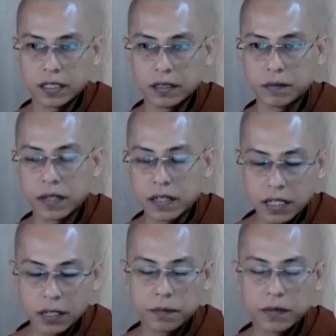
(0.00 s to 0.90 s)
please
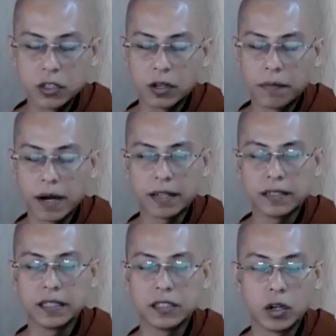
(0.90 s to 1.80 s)
keep
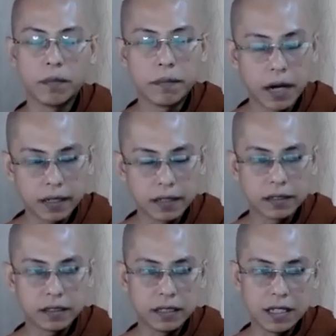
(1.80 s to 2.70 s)
in your mind
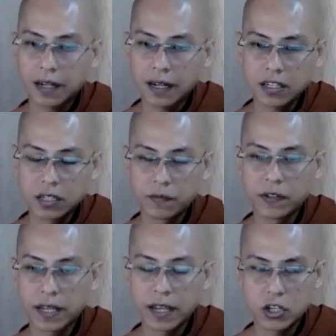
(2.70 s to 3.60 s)
this
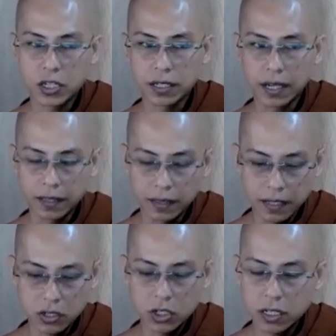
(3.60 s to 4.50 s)
classification, and
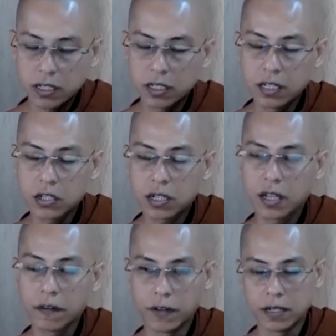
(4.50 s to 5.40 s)
these
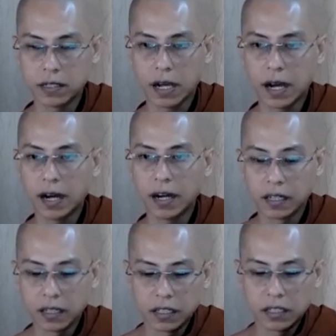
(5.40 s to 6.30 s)
tables are
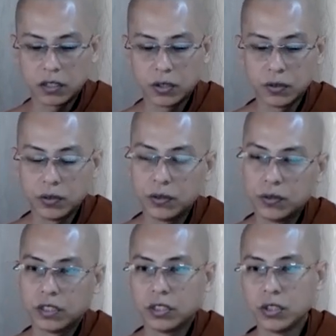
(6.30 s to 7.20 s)
to
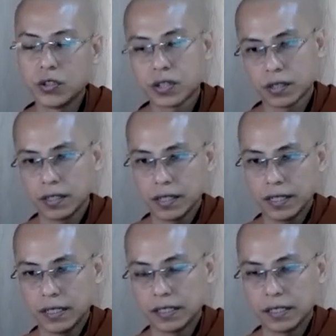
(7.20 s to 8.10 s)
use
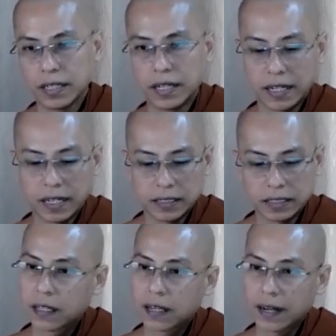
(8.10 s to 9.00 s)
in
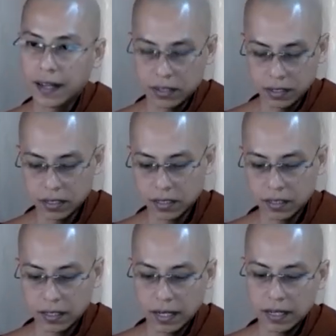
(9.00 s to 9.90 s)
another classes
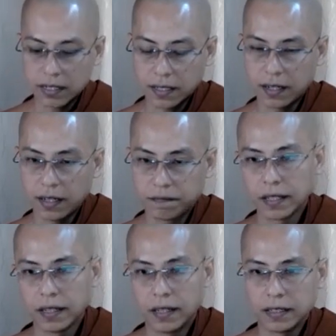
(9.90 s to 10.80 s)
as a
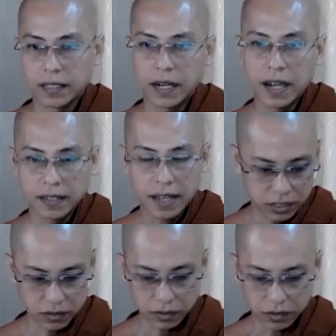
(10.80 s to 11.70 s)

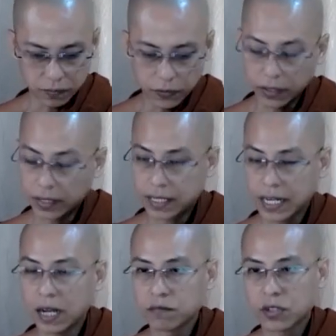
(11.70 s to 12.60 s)
guideline or for the
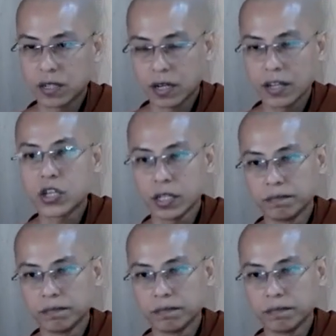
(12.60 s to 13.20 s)
term translation.